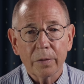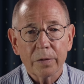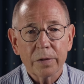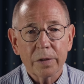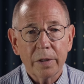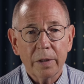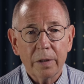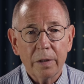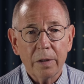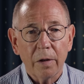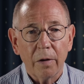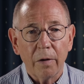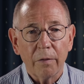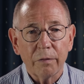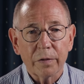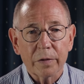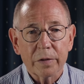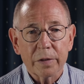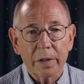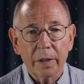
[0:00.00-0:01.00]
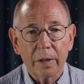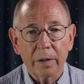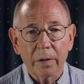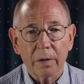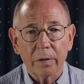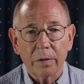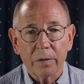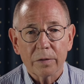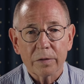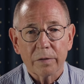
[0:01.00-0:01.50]
a senior officer in the
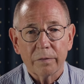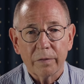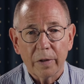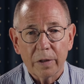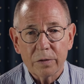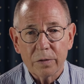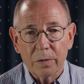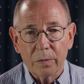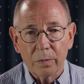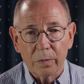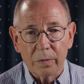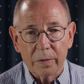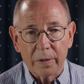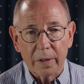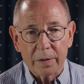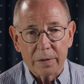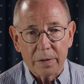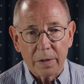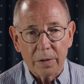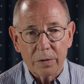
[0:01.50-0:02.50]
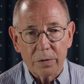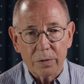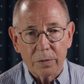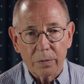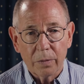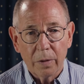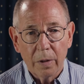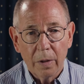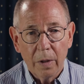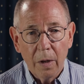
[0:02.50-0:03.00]
conservation
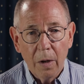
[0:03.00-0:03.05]
organization